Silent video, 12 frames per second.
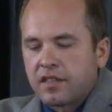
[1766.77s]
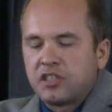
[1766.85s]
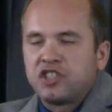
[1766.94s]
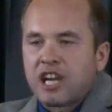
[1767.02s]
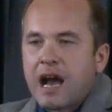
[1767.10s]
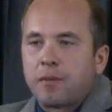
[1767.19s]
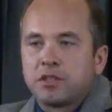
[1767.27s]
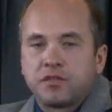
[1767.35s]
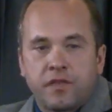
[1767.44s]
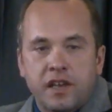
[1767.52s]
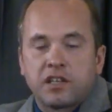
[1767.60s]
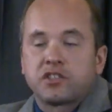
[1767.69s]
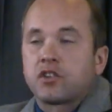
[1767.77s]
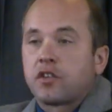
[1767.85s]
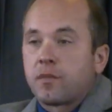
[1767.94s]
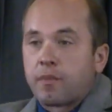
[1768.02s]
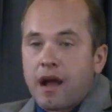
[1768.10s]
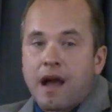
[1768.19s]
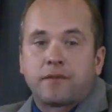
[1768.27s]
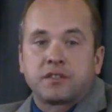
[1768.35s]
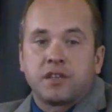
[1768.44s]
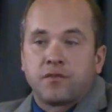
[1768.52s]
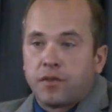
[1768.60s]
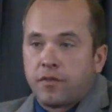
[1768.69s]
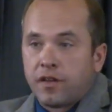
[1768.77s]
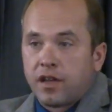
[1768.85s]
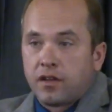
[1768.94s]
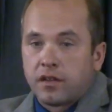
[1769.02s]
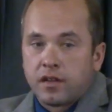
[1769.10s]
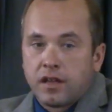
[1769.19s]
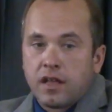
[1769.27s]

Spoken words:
the job was finished or the prophecy fulfilled.